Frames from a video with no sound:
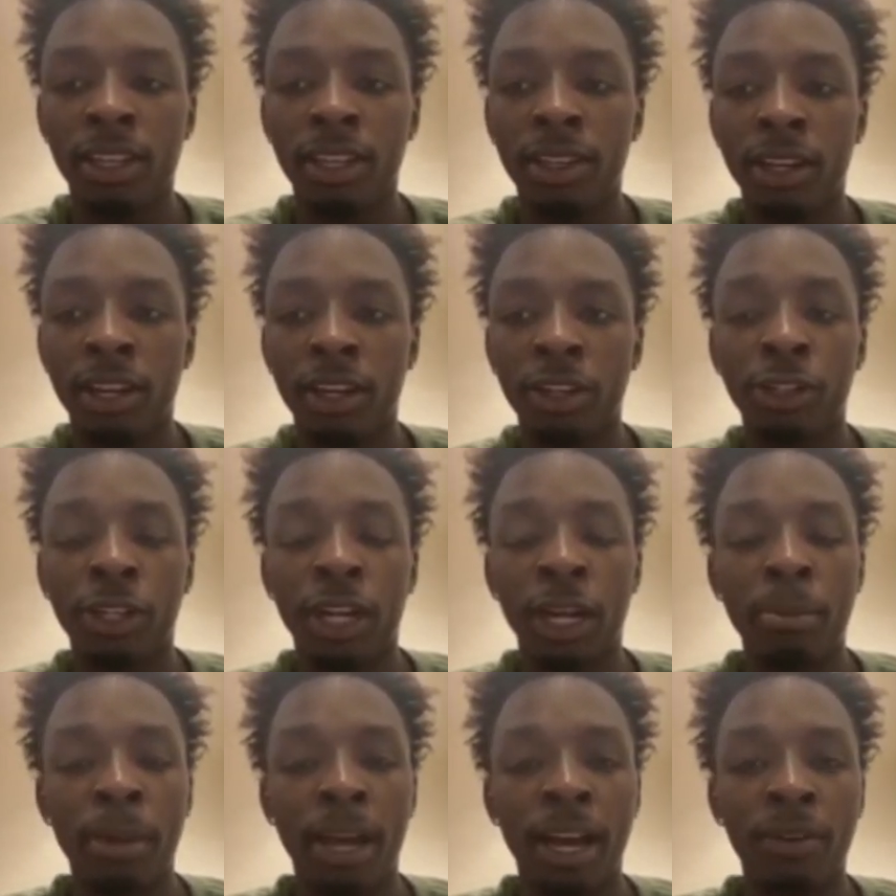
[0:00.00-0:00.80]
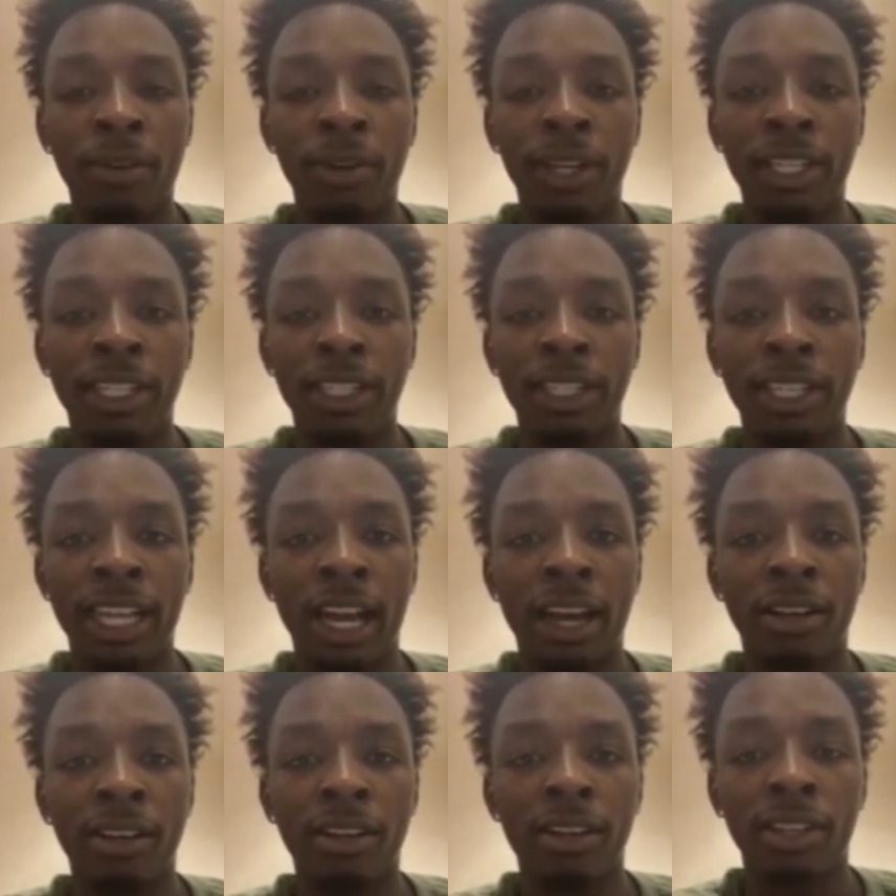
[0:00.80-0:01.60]
you know, Draymond
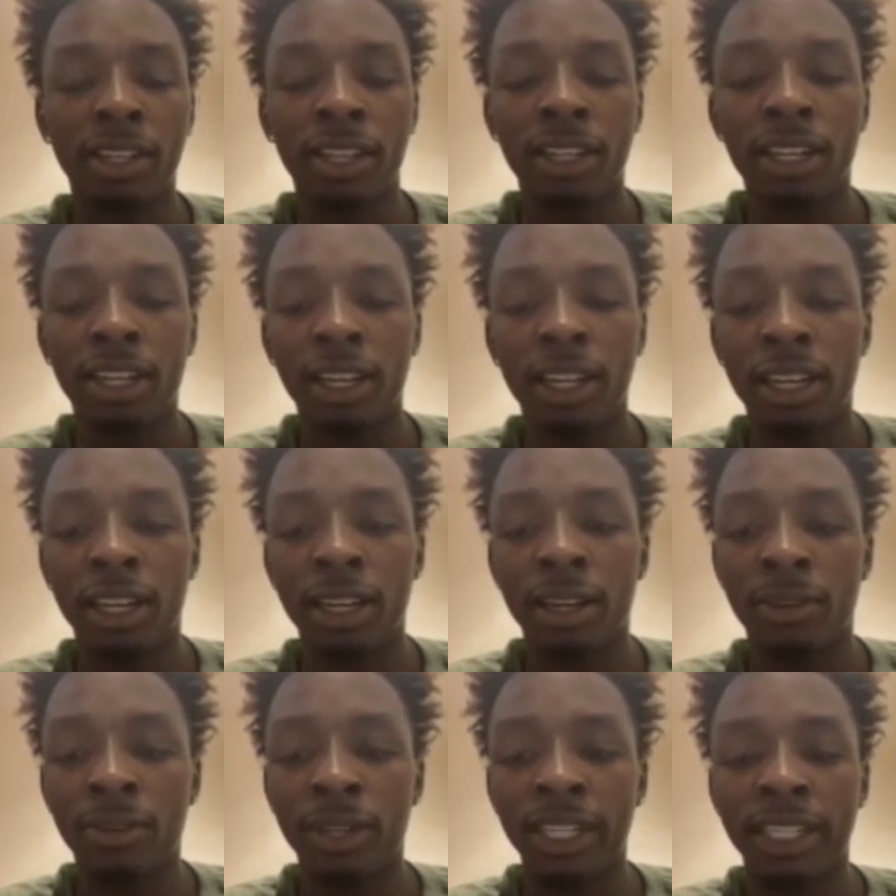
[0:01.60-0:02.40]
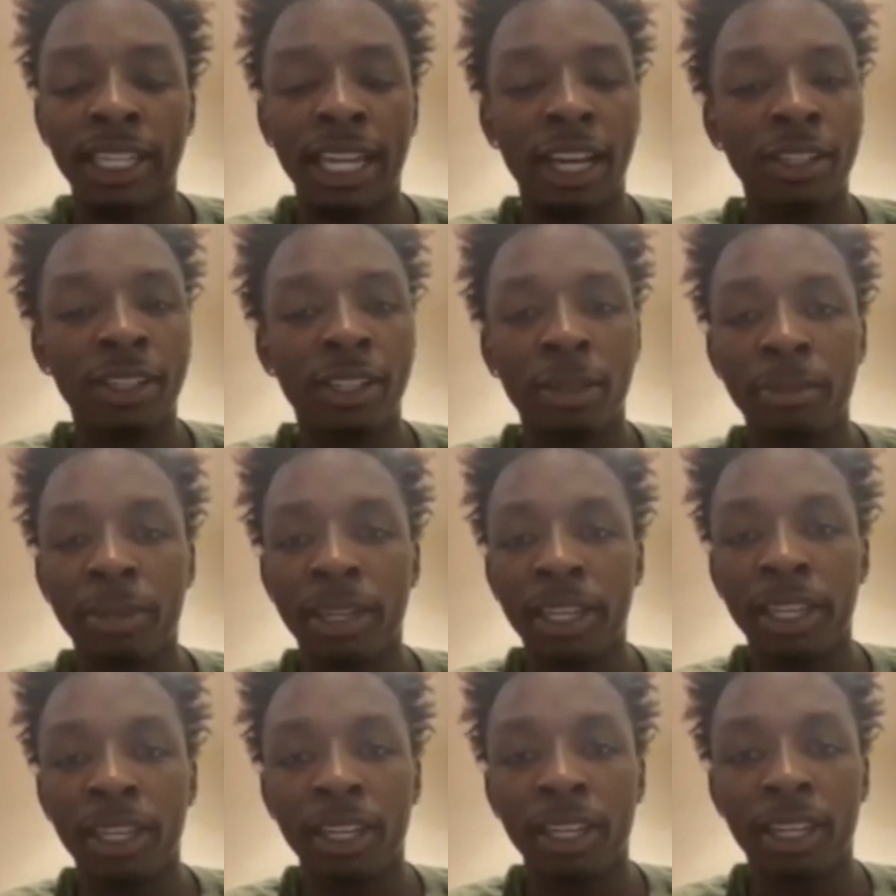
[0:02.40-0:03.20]
reached out to
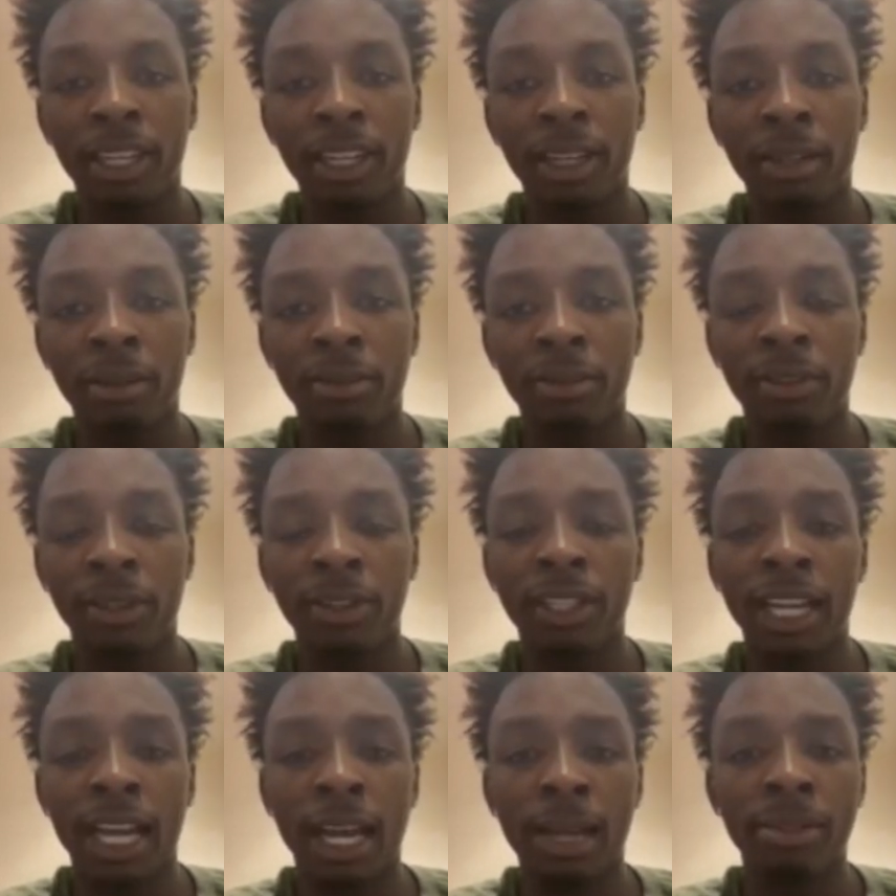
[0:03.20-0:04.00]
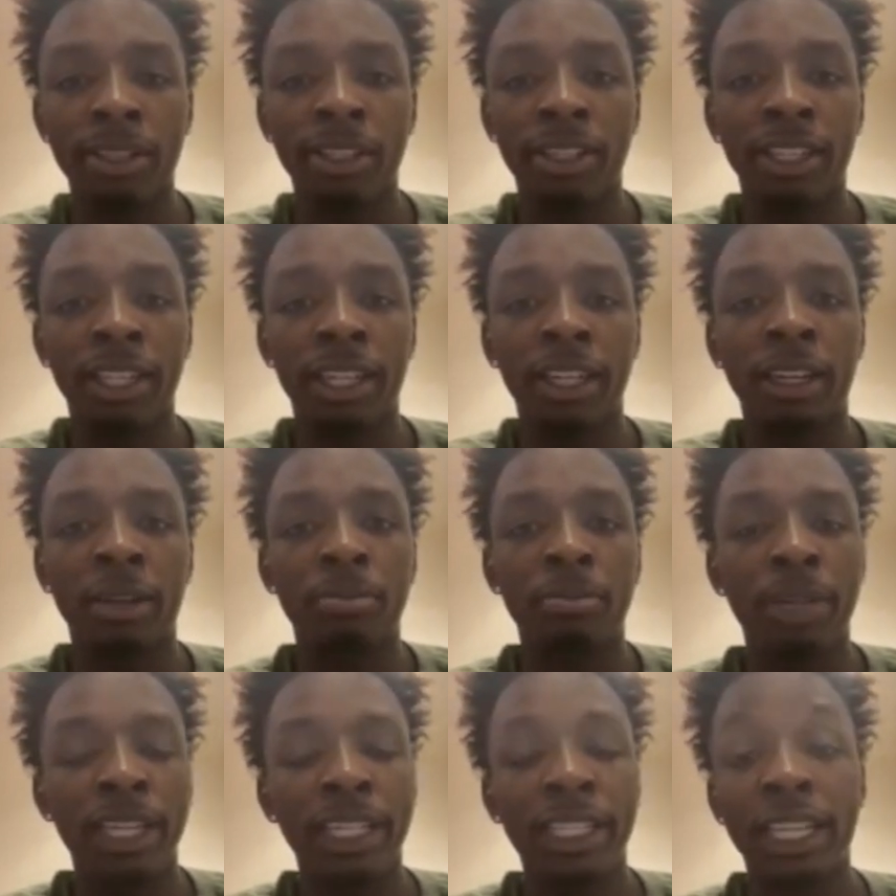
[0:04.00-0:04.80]
me a few times this
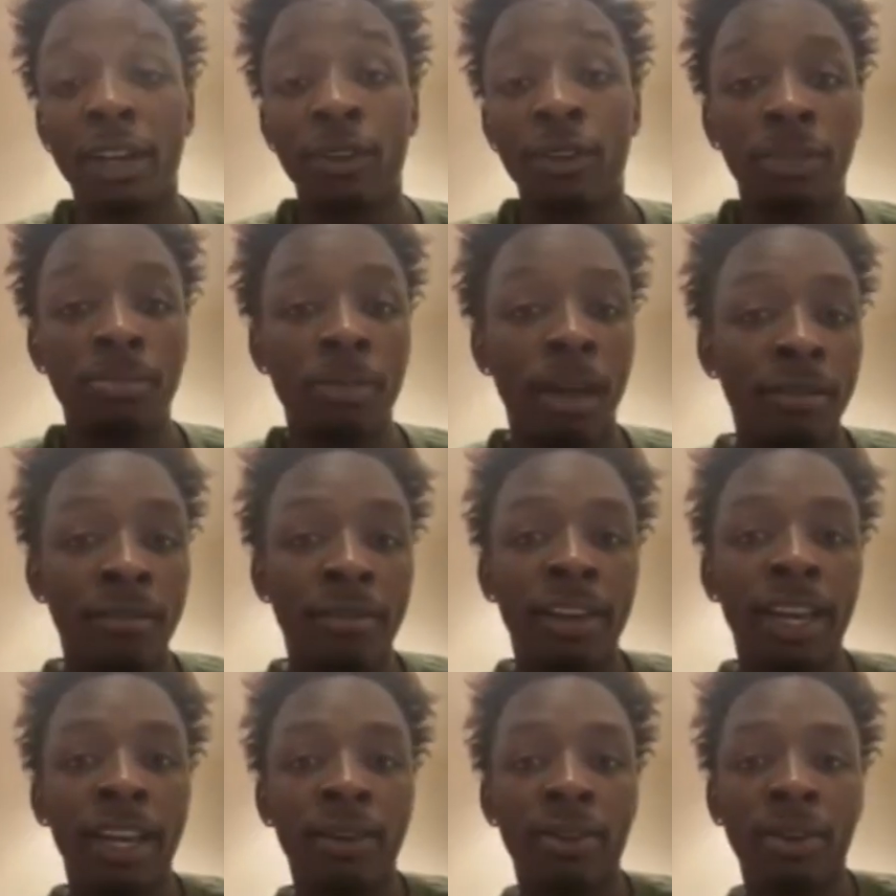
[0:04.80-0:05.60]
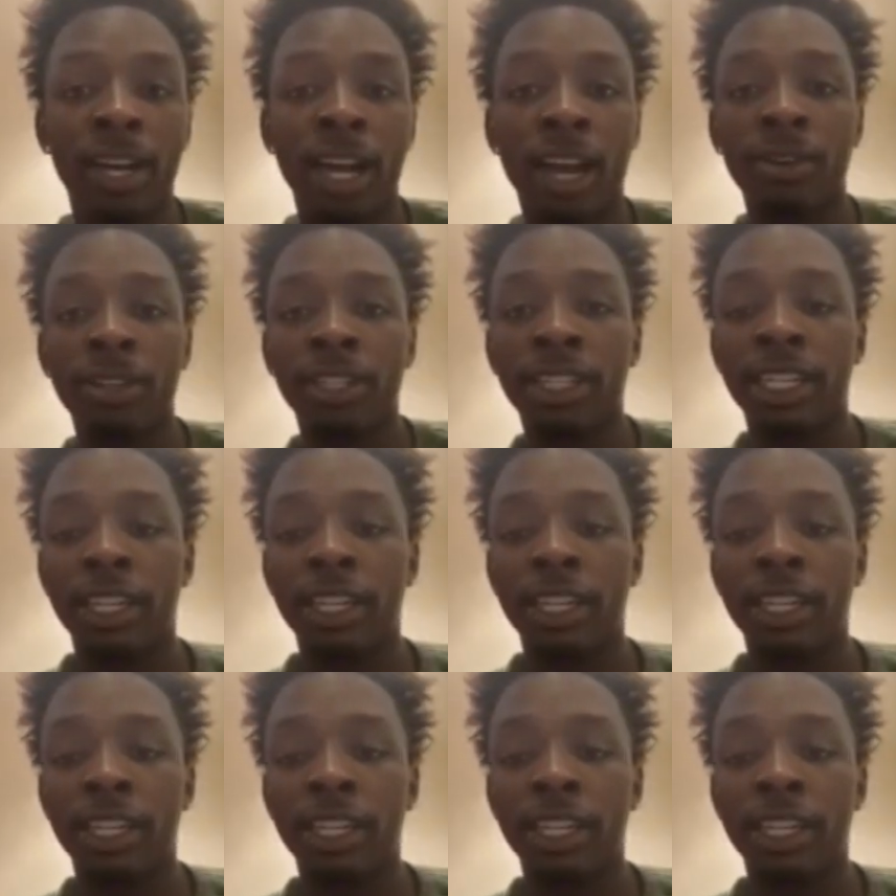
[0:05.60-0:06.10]
year. PJ was my vet when I was